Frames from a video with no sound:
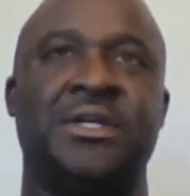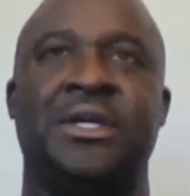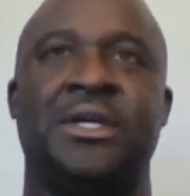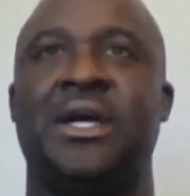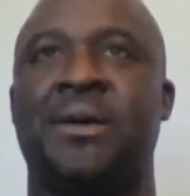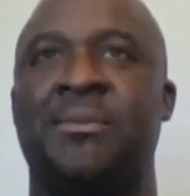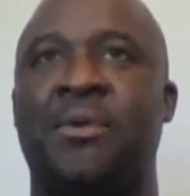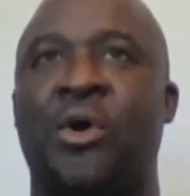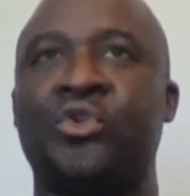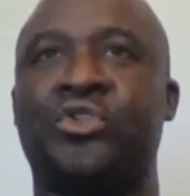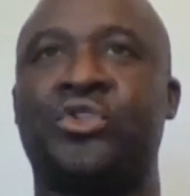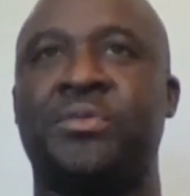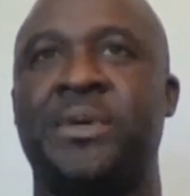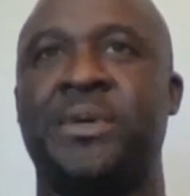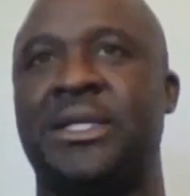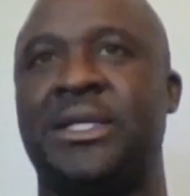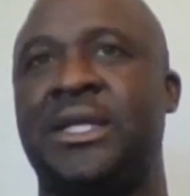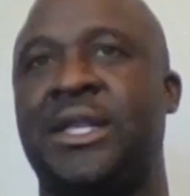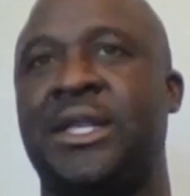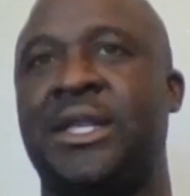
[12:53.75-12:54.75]

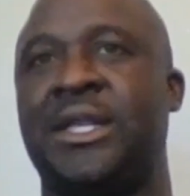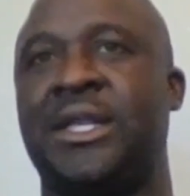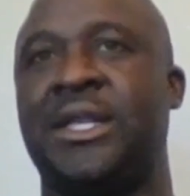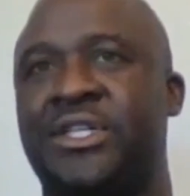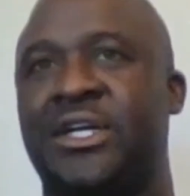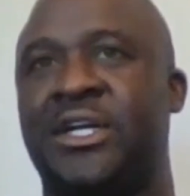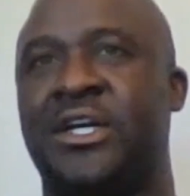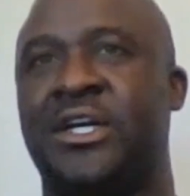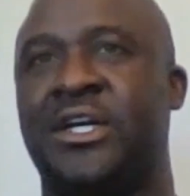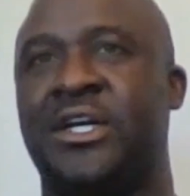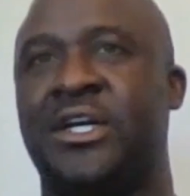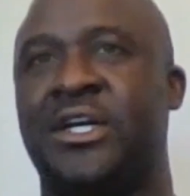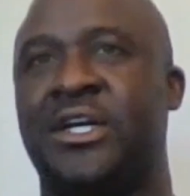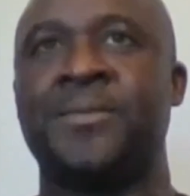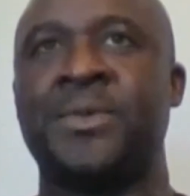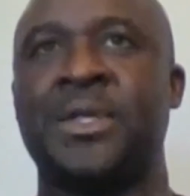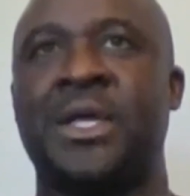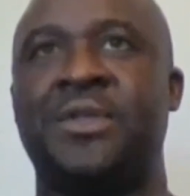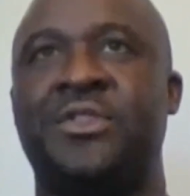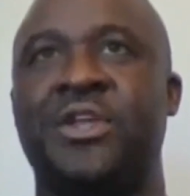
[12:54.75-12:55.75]
ultimately there's
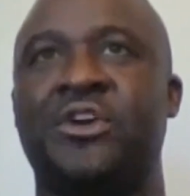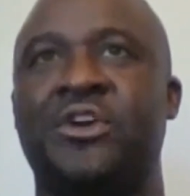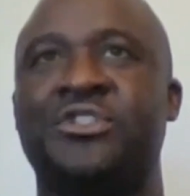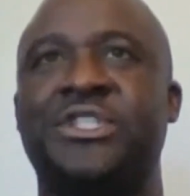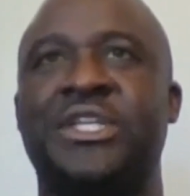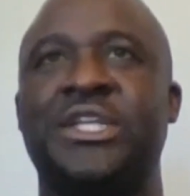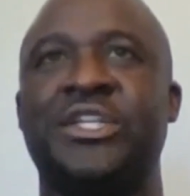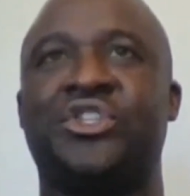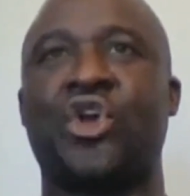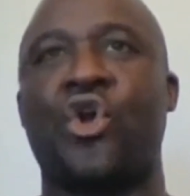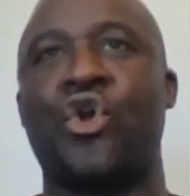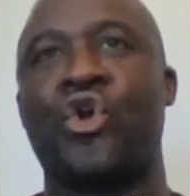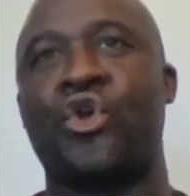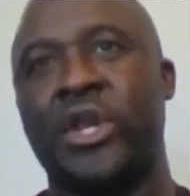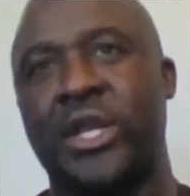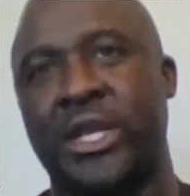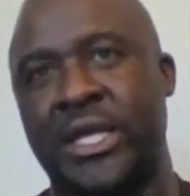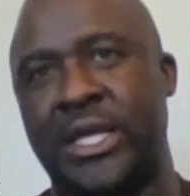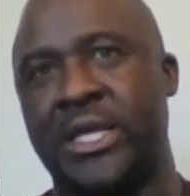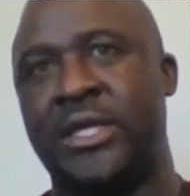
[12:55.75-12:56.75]
an
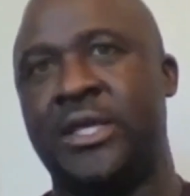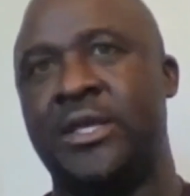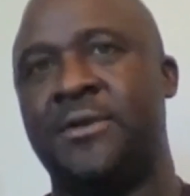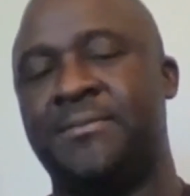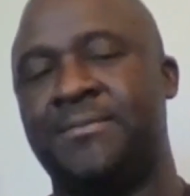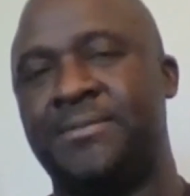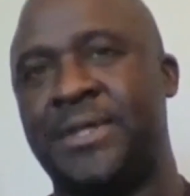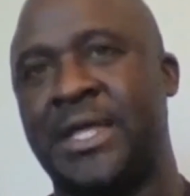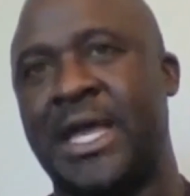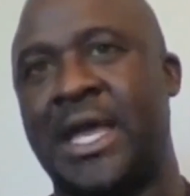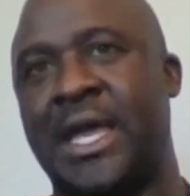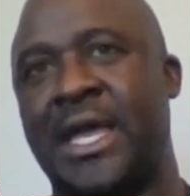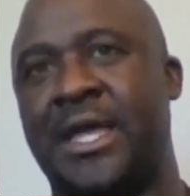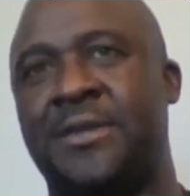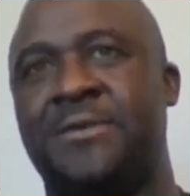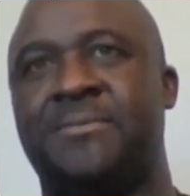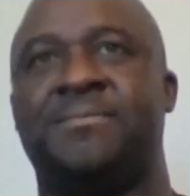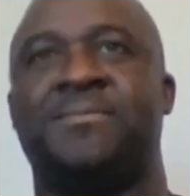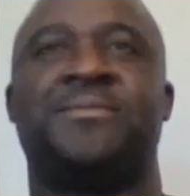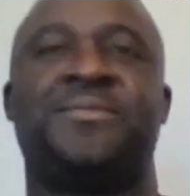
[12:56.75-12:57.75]
eternity that
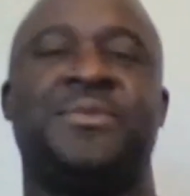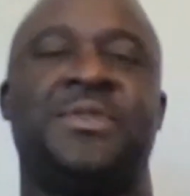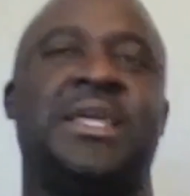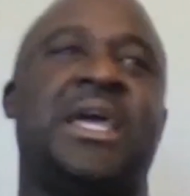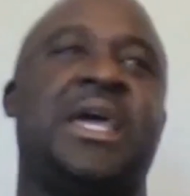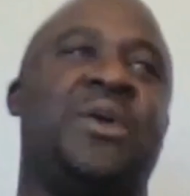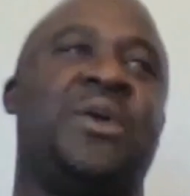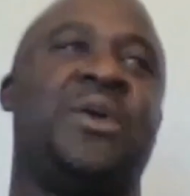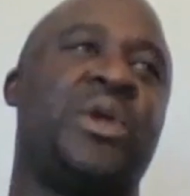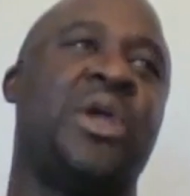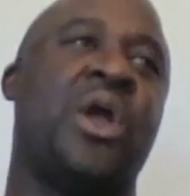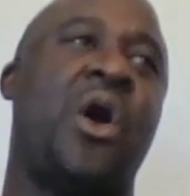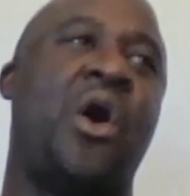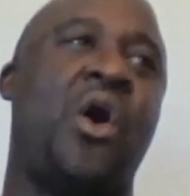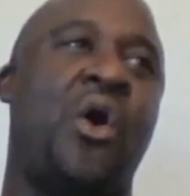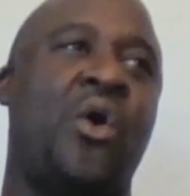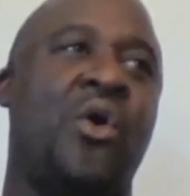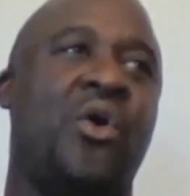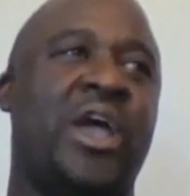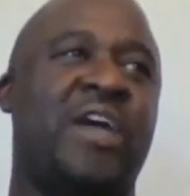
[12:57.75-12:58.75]
we
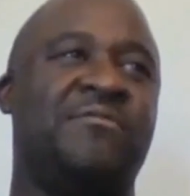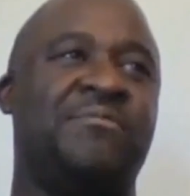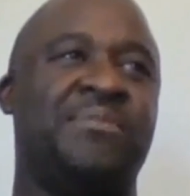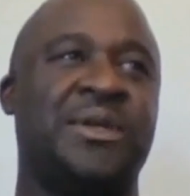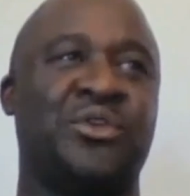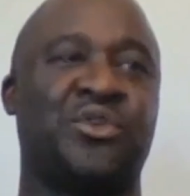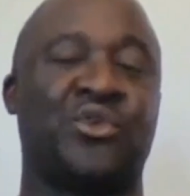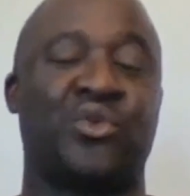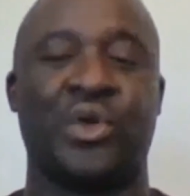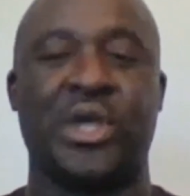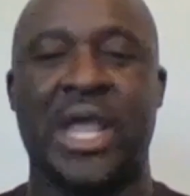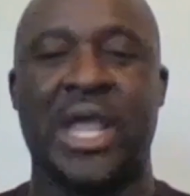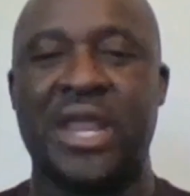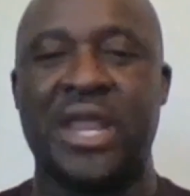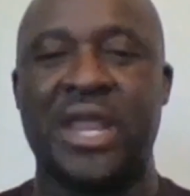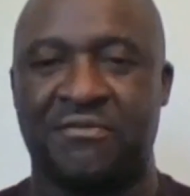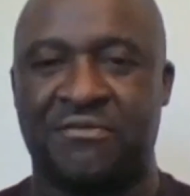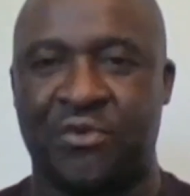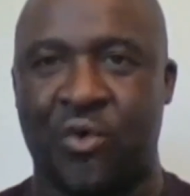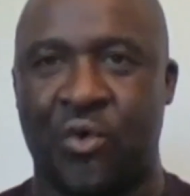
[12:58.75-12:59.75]
all have been
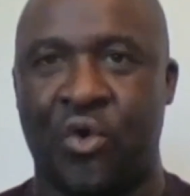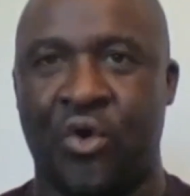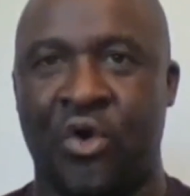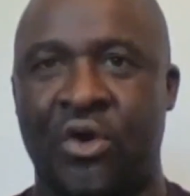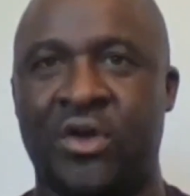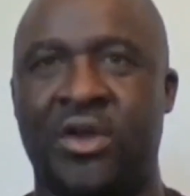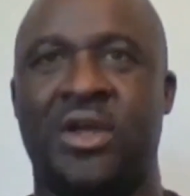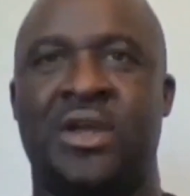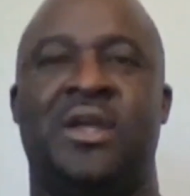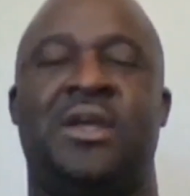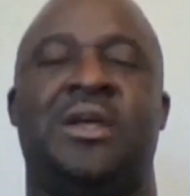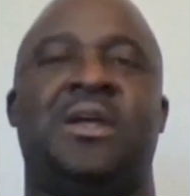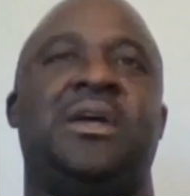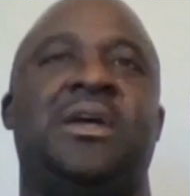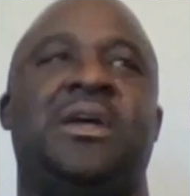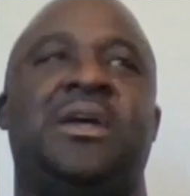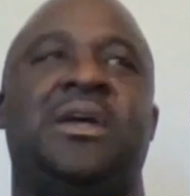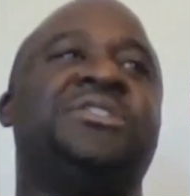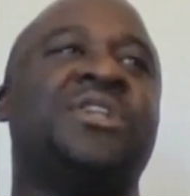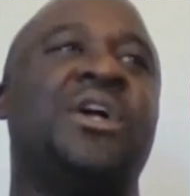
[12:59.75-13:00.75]
created for.
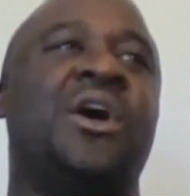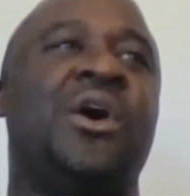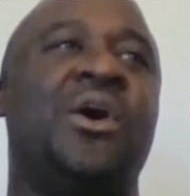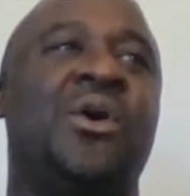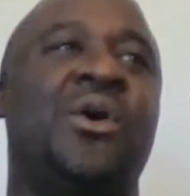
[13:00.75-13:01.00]
Mark